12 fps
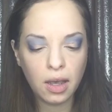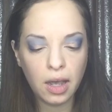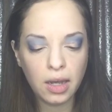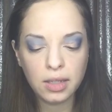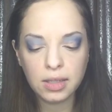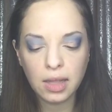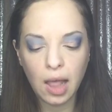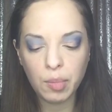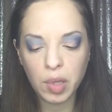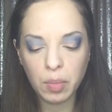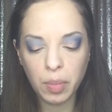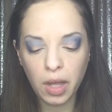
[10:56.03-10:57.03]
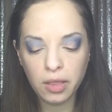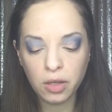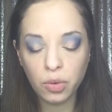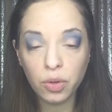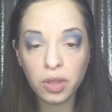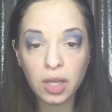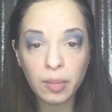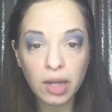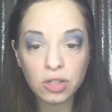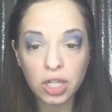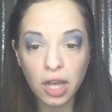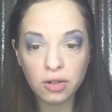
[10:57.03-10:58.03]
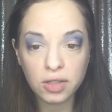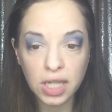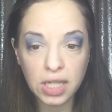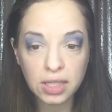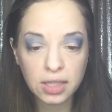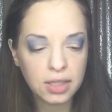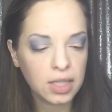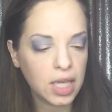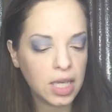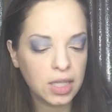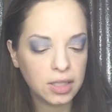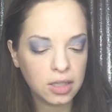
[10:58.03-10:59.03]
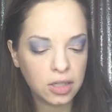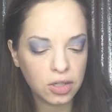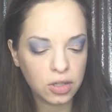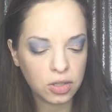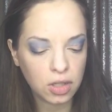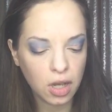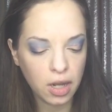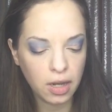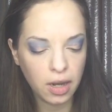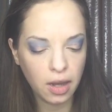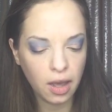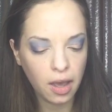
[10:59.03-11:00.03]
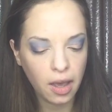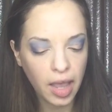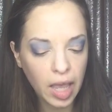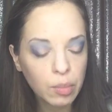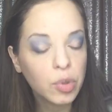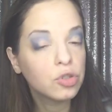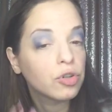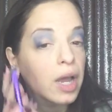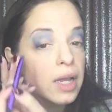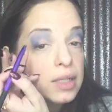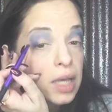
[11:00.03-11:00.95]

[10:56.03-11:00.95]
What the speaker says: Kind of slappy. But the cool thing about ShadowSense is there's an ample drying